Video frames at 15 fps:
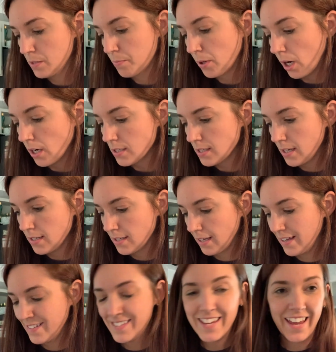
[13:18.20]
process
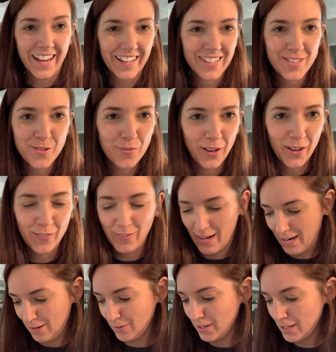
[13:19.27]
can take 12
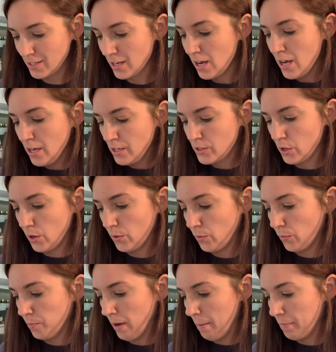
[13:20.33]
hours. So
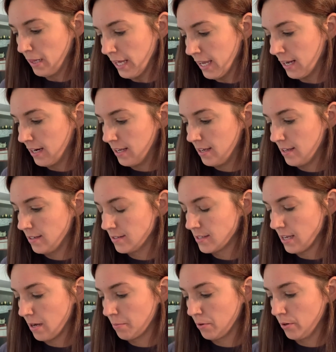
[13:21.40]
my plan is
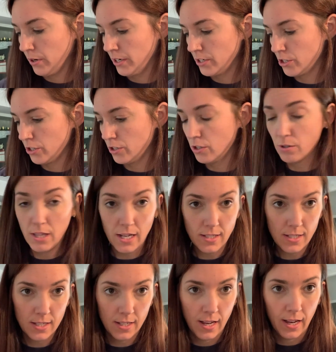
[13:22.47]
I'm going to do that
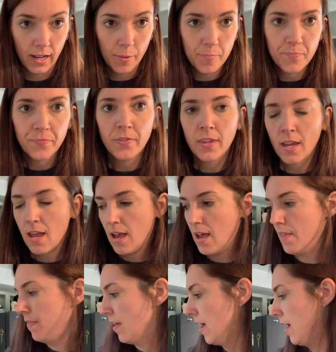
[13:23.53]
tonight,
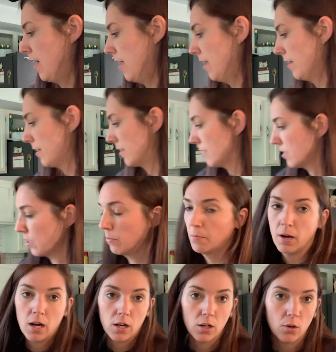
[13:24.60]
and then
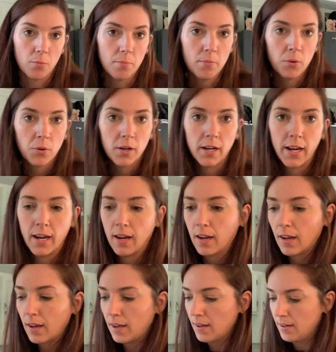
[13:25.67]
tomorrow
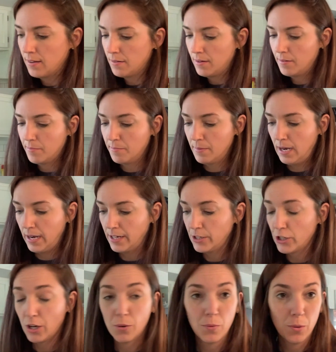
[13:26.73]
morning my
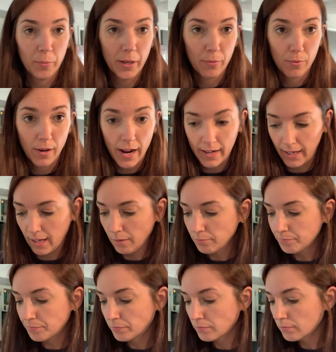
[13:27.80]
dough will be ready
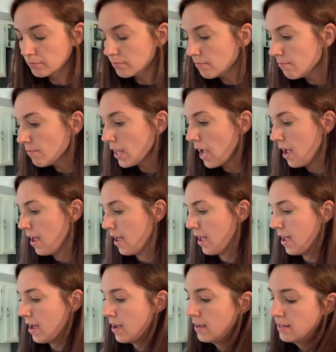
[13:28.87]

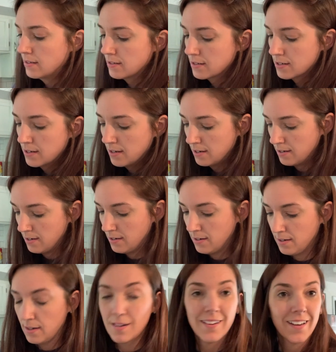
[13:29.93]
and
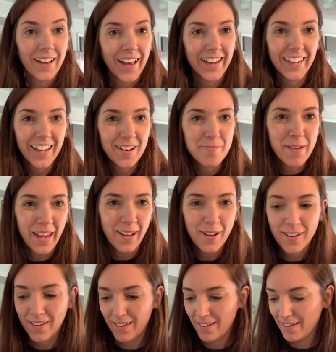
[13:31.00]
I can make
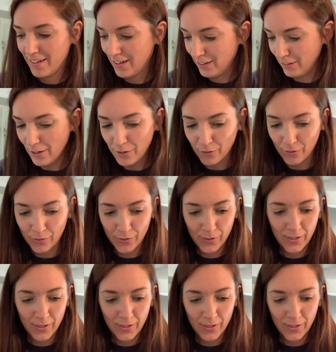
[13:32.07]
a loaf.